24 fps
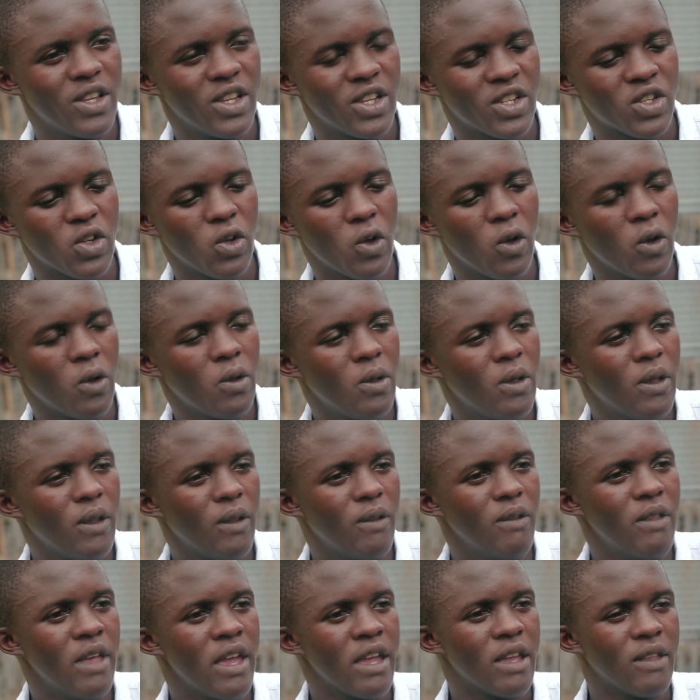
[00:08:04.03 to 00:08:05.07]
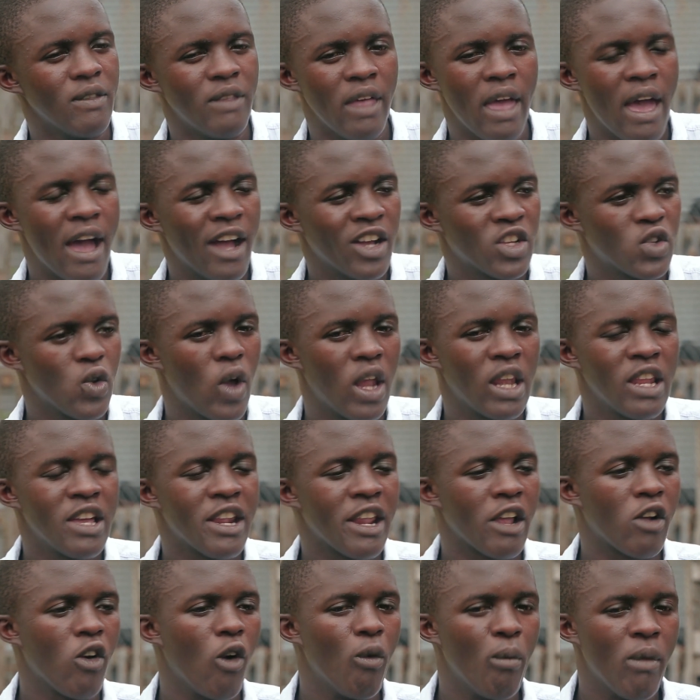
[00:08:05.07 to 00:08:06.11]
So they actually
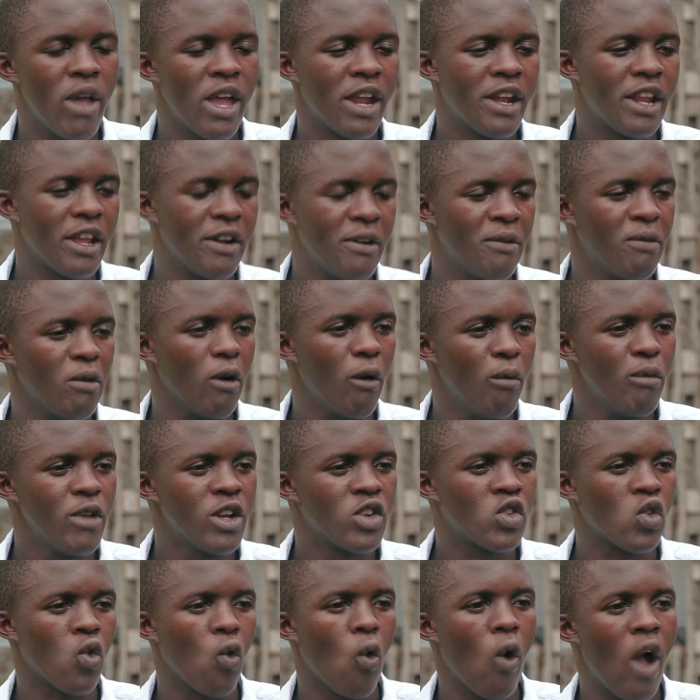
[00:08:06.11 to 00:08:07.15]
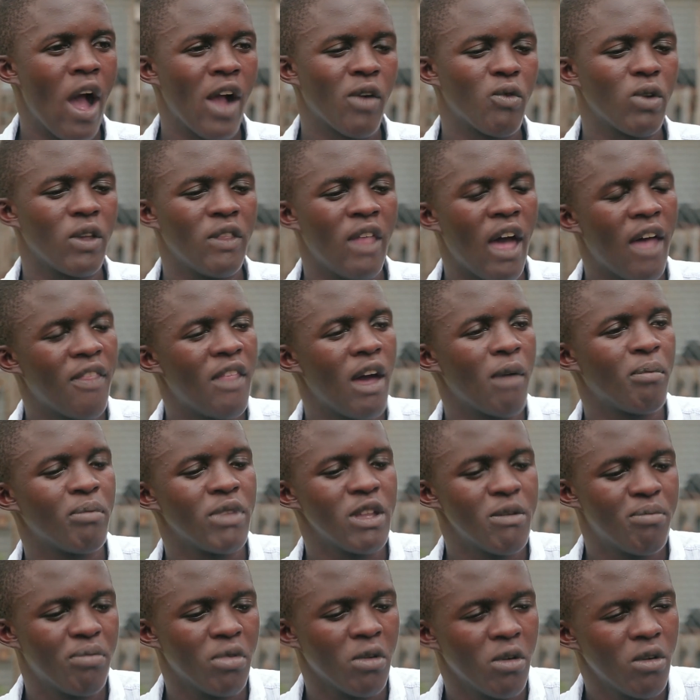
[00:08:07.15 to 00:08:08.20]
recommended for me to work with other
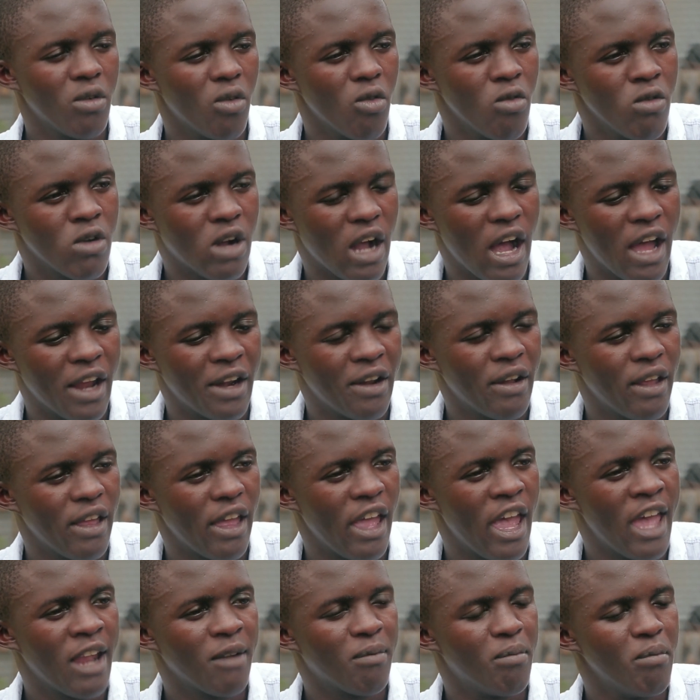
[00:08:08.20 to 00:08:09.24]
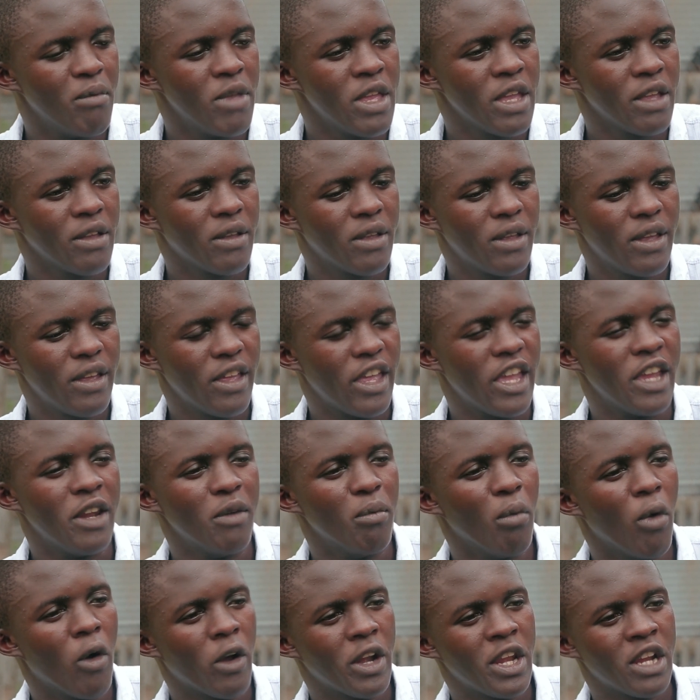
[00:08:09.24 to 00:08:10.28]
people who can help me in
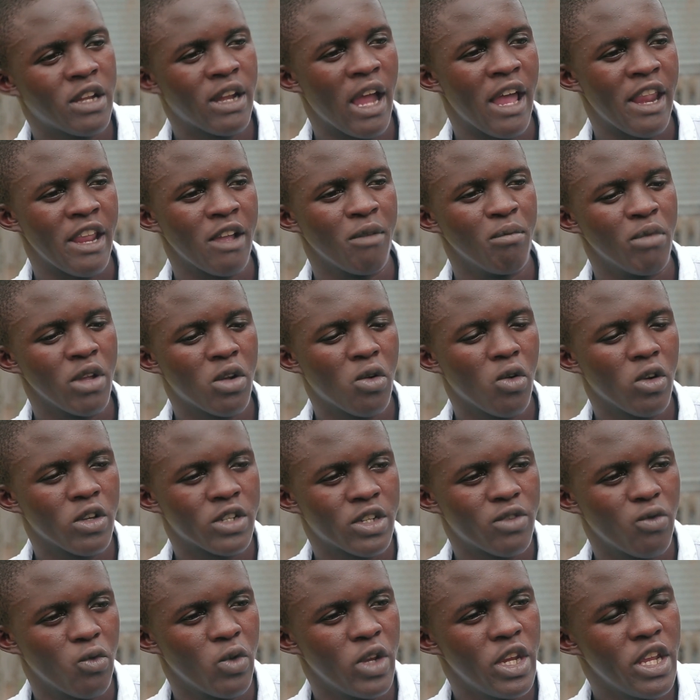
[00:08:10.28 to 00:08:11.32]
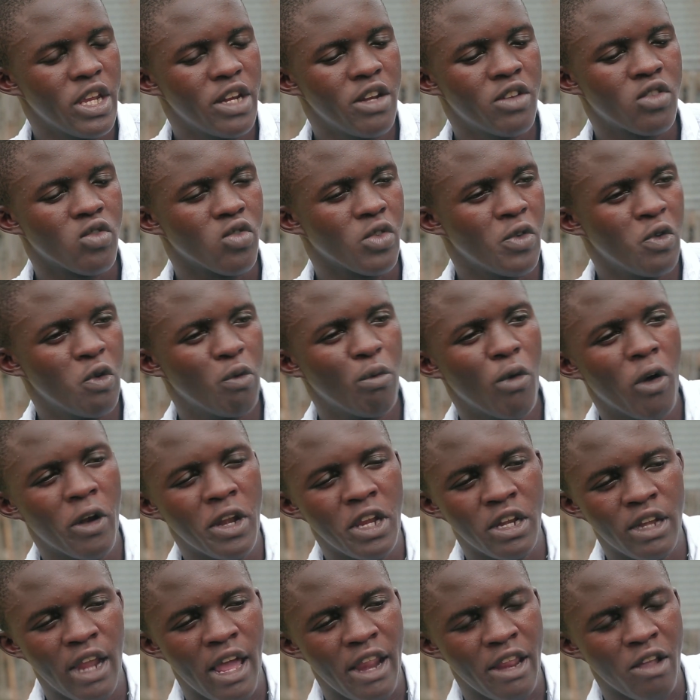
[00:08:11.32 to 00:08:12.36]
monitoring, because we need to do
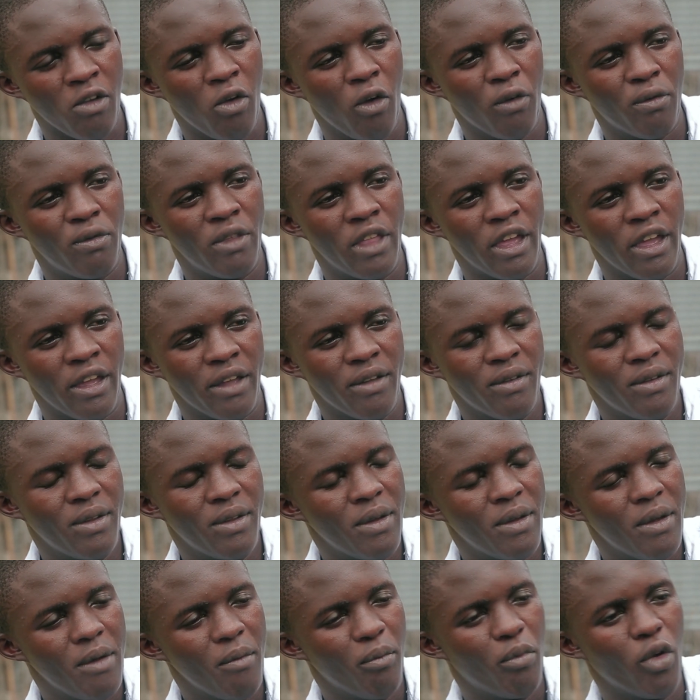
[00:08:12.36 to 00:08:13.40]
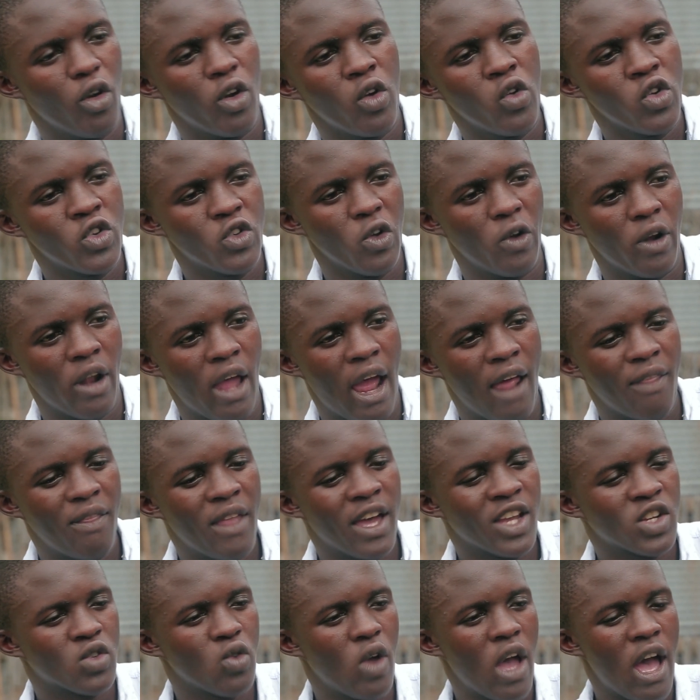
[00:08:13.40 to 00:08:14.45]
monitoring of the pollution, and
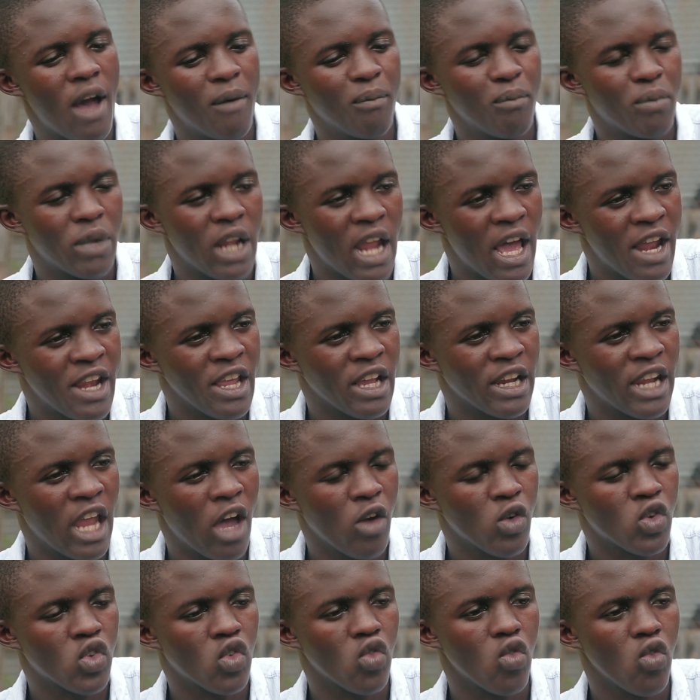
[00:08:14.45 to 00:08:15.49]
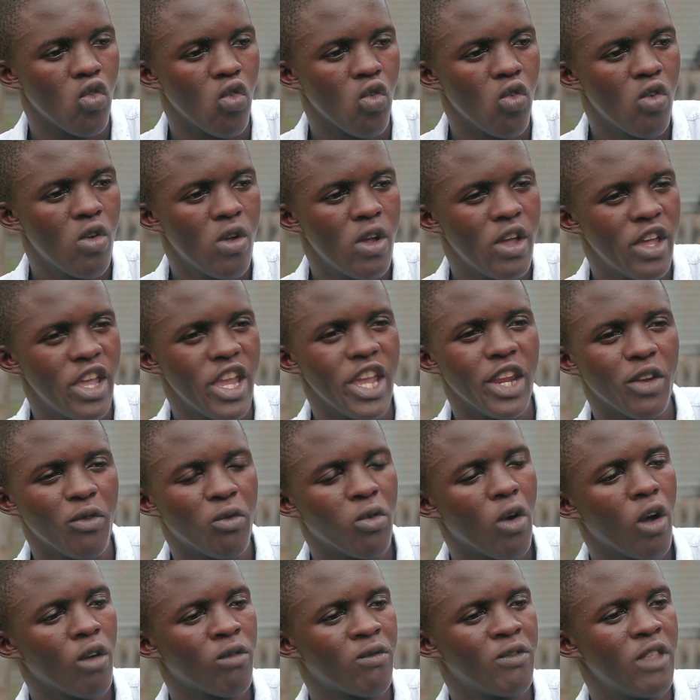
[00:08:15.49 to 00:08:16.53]
that's why I'm planning now to
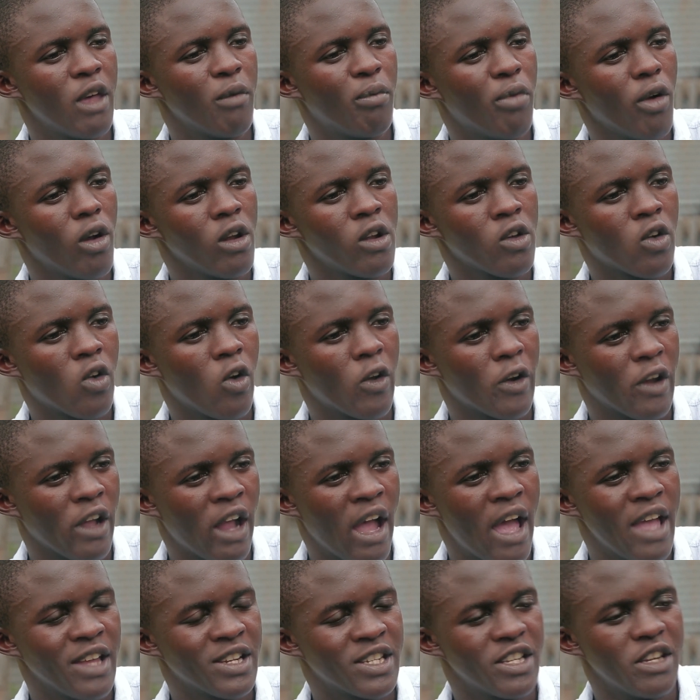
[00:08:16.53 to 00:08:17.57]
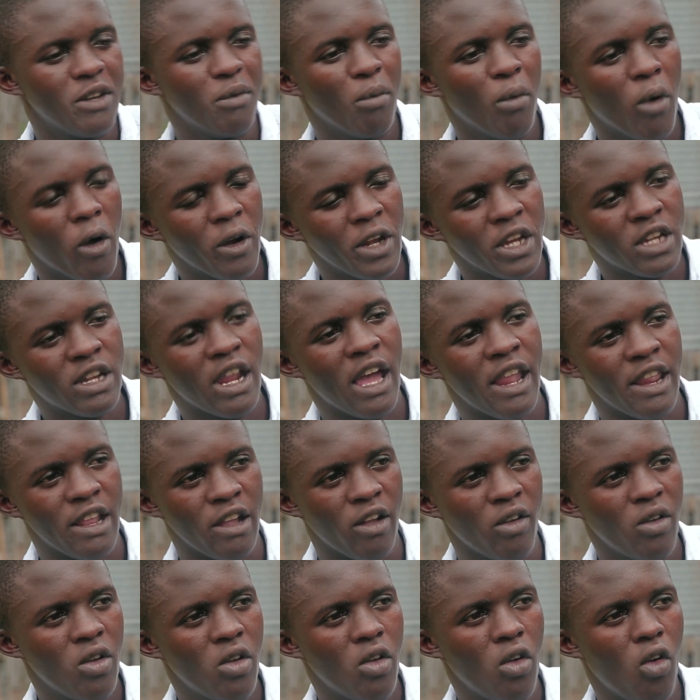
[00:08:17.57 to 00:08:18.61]
involve the Polycon guys in
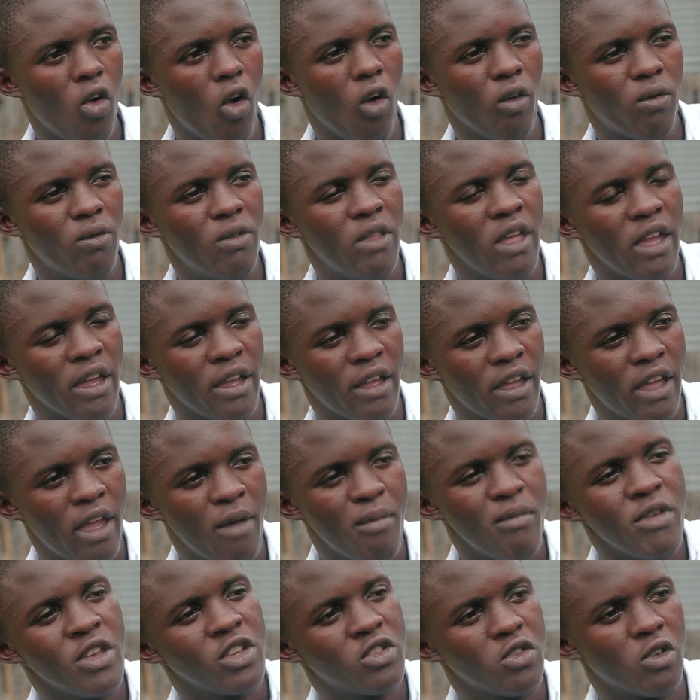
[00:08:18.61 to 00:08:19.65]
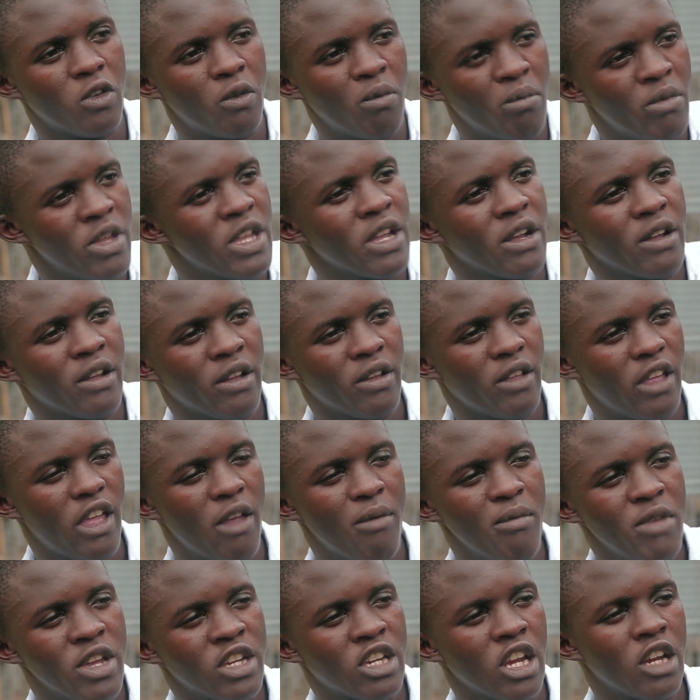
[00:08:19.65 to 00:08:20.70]
monitoring of the emission being
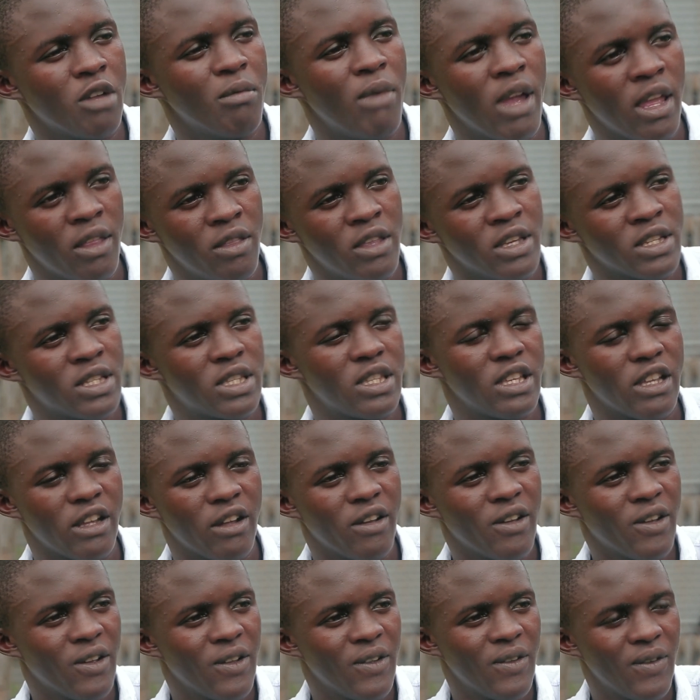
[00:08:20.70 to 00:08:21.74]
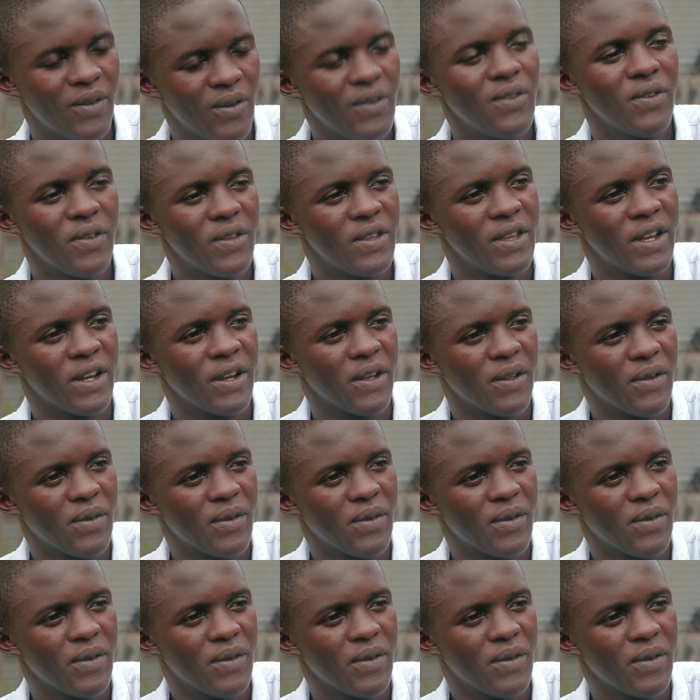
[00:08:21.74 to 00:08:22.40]
emitted by this thing. Yeah.